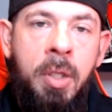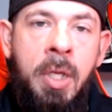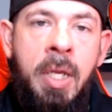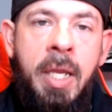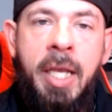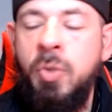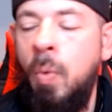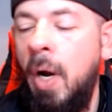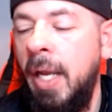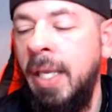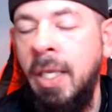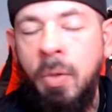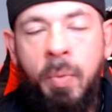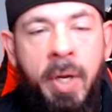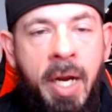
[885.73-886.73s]
That's why
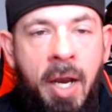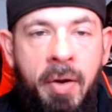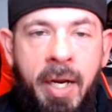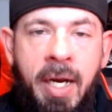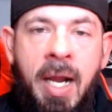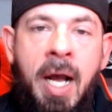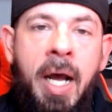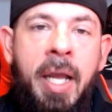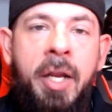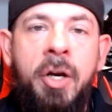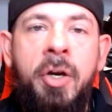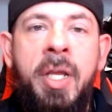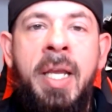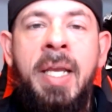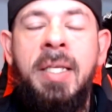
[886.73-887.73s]
he went out and hired
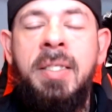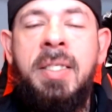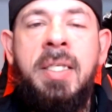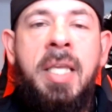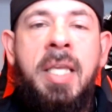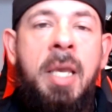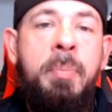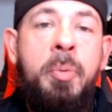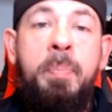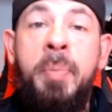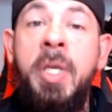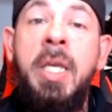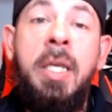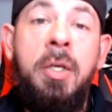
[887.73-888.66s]
Skip Peete,